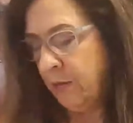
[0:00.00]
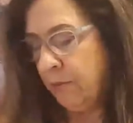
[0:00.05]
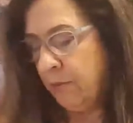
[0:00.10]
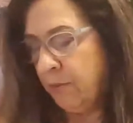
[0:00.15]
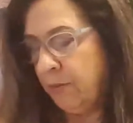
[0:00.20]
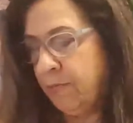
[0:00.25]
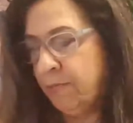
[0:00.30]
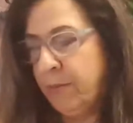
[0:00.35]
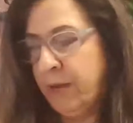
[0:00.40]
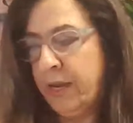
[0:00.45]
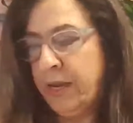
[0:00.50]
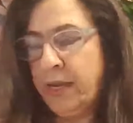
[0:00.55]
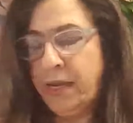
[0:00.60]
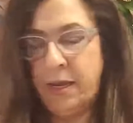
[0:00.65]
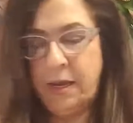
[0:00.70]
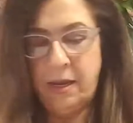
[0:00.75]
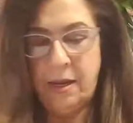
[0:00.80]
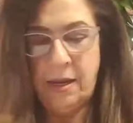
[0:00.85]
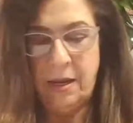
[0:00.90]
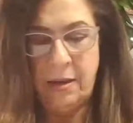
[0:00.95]
with
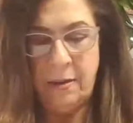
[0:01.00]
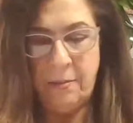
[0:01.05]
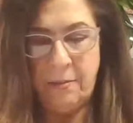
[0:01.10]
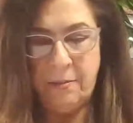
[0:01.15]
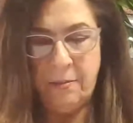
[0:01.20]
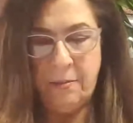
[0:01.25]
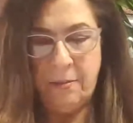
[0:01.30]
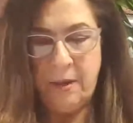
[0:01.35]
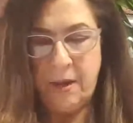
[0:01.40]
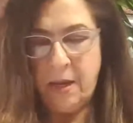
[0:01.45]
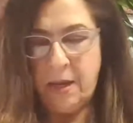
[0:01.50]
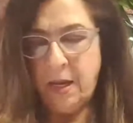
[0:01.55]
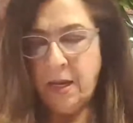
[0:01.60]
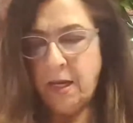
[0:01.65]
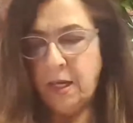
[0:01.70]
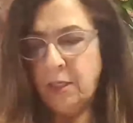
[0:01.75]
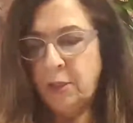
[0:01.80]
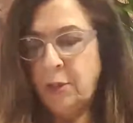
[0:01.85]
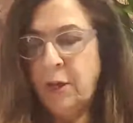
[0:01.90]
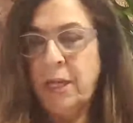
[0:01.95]
my
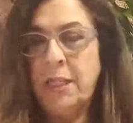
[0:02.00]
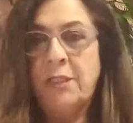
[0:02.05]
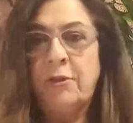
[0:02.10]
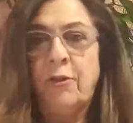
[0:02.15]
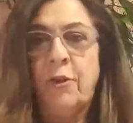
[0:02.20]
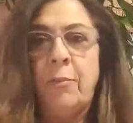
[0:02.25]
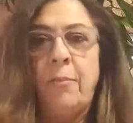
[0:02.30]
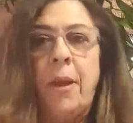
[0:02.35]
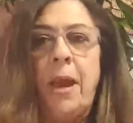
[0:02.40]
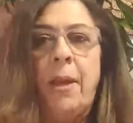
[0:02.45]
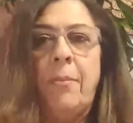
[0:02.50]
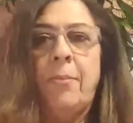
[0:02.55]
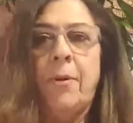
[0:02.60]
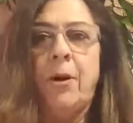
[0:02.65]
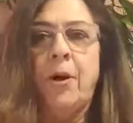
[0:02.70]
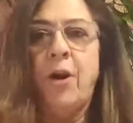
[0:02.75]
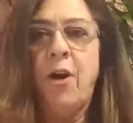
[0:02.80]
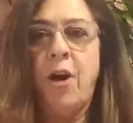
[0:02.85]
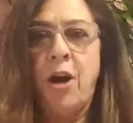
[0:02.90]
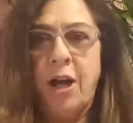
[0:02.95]
transfer
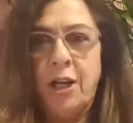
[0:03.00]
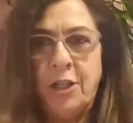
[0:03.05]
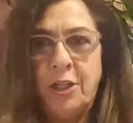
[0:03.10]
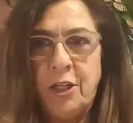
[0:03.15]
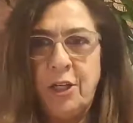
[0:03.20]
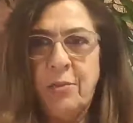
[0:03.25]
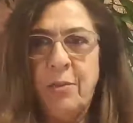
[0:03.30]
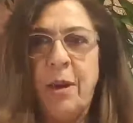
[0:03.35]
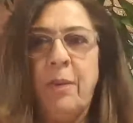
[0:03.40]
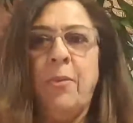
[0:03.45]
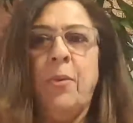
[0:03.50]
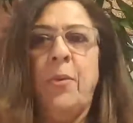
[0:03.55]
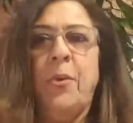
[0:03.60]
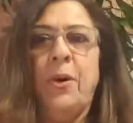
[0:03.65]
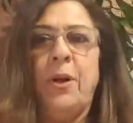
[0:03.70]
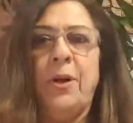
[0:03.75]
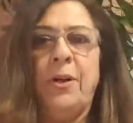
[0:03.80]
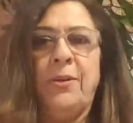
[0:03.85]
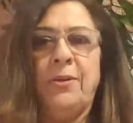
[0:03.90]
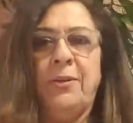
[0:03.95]
paper onto my
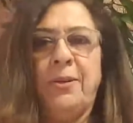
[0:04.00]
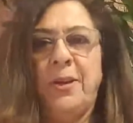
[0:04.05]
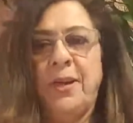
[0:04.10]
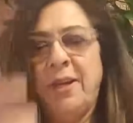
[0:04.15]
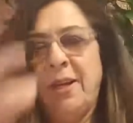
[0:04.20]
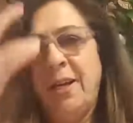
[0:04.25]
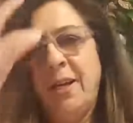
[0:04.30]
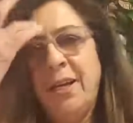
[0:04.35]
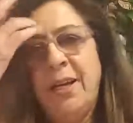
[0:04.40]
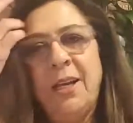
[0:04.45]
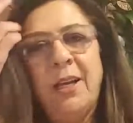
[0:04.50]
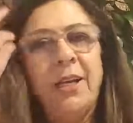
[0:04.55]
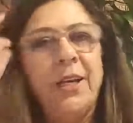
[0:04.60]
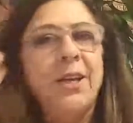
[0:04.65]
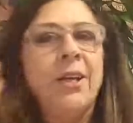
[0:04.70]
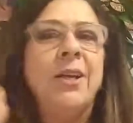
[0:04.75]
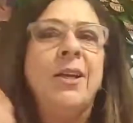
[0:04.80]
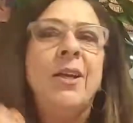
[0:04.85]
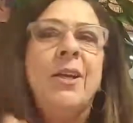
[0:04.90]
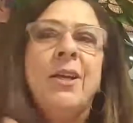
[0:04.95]
board.
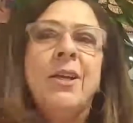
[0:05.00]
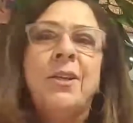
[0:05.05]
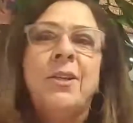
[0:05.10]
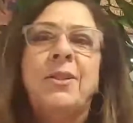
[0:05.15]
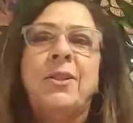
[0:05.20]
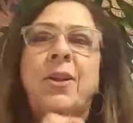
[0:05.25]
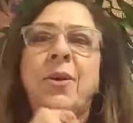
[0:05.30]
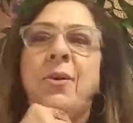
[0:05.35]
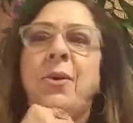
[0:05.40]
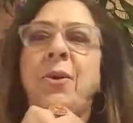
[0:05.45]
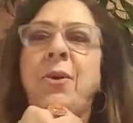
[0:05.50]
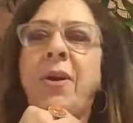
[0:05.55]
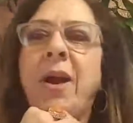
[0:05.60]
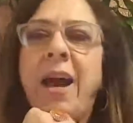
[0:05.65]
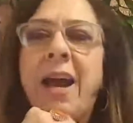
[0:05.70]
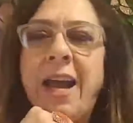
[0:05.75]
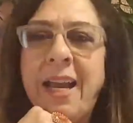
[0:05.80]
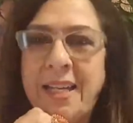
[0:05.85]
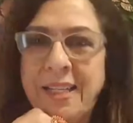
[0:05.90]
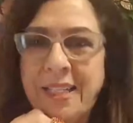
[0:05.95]
So you
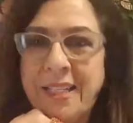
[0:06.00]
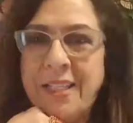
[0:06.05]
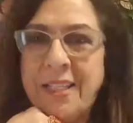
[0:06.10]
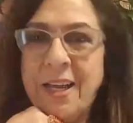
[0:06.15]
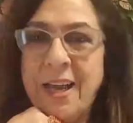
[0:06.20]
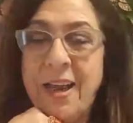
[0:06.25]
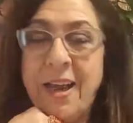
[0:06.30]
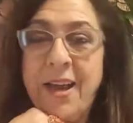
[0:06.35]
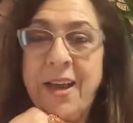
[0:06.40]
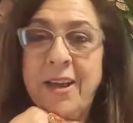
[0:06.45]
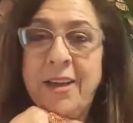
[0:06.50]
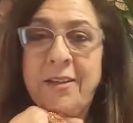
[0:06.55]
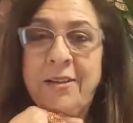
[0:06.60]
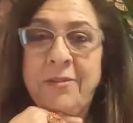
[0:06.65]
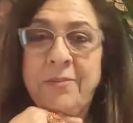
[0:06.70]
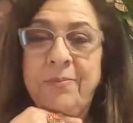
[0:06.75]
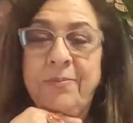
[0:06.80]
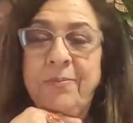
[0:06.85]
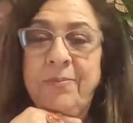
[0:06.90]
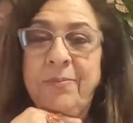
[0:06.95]
guys
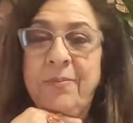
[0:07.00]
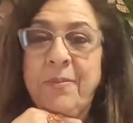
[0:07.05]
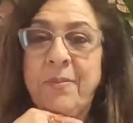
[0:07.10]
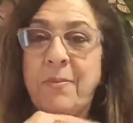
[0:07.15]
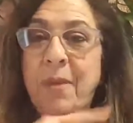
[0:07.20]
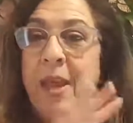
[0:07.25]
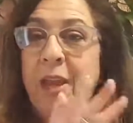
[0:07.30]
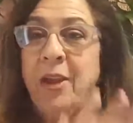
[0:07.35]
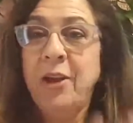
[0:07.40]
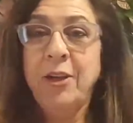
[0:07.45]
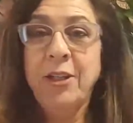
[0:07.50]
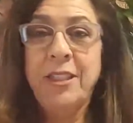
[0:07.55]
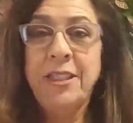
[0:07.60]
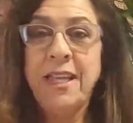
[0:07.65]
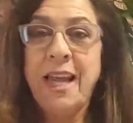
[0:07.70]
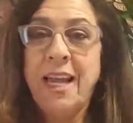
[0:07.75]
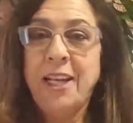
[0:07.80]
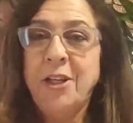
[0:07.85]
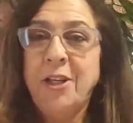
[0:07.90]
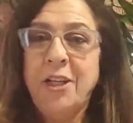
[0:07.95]
make your
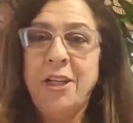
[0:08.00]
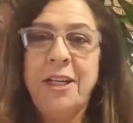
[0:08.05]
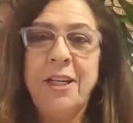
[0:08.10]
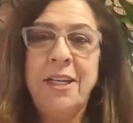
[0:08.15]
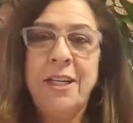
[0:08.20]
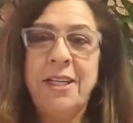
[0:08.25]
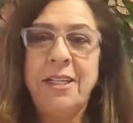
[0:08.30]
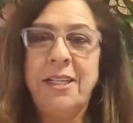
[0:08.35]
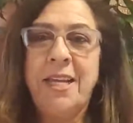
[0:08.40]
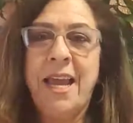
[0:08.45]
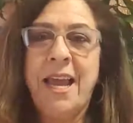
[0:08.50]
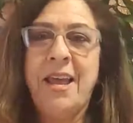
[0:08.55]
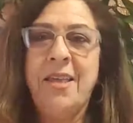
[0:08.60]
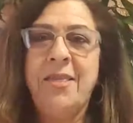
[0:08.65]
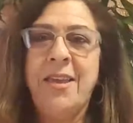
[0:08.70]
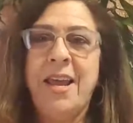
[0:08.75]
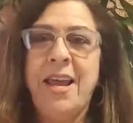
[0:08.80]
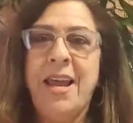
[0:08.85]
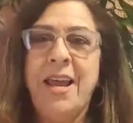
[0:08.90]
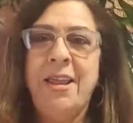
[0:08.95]
sketches
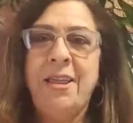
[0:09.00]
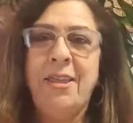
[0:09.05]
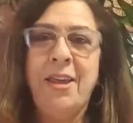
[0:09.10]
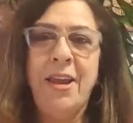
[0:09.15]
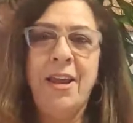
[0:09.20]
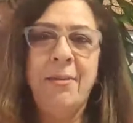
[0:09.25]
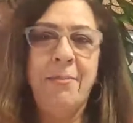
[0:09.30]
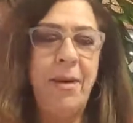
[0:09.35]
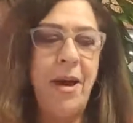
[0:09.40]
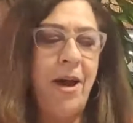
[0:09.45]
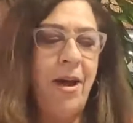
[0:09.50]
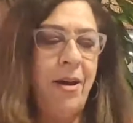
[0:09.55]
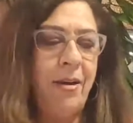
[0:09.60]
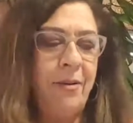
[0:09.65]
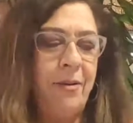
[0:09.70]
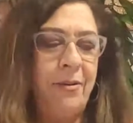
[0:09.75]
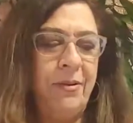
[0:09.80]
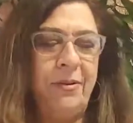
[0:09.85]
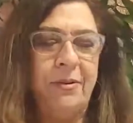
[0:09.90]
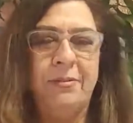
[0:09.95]
and then think
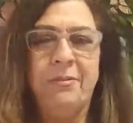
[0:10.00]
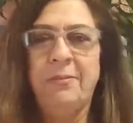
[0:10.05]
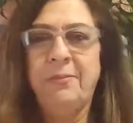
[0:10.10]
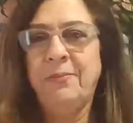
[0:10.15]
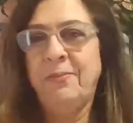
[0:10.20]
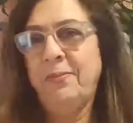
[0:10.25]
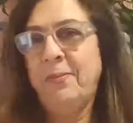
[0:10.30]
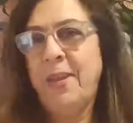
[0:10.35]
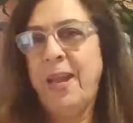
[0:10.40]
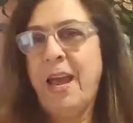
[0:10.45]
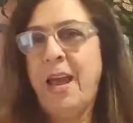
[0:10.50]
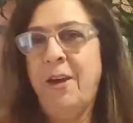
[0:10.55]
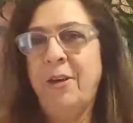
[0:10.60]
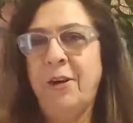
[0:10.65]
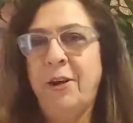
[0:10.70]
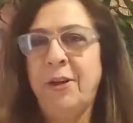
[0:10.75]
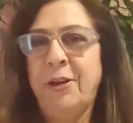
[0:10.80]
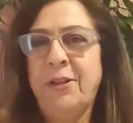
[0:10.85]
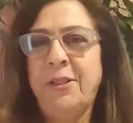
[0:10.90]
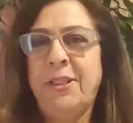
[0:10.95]
about how
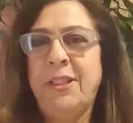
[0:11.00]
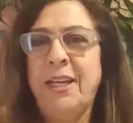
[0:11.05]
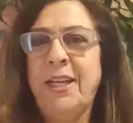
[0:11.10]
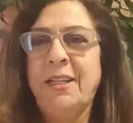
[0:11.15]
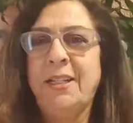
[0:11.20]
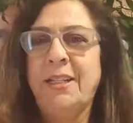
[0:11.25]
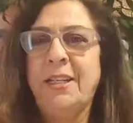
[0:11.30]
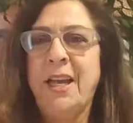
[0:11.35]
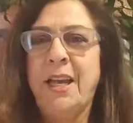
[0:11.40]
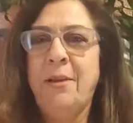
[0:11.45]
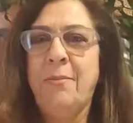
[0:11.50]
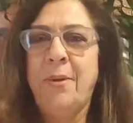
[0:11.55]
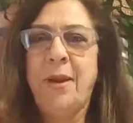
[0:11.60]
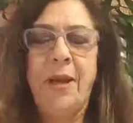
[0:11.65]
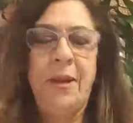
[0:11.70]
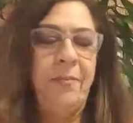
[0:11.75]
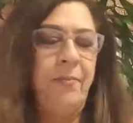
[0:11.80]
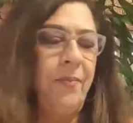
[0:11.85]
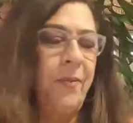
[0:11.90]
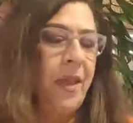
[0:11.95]
your Zia is going to
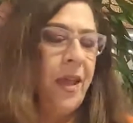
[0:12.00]
be.